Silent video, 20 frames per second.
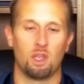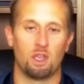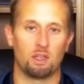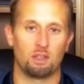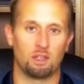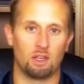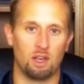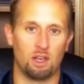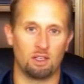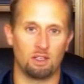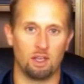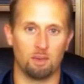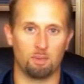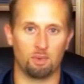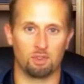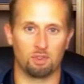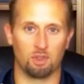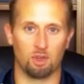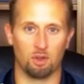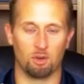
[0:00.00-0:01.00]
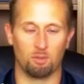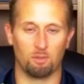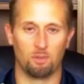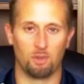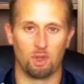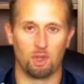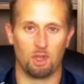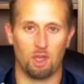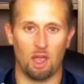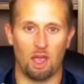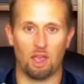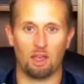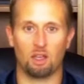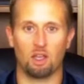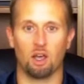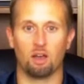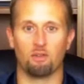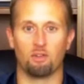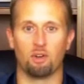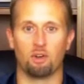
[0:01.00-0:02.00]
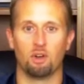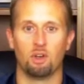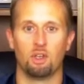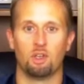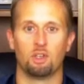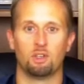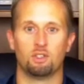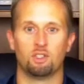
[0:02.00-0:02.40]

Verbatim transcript: In today's episode, I cover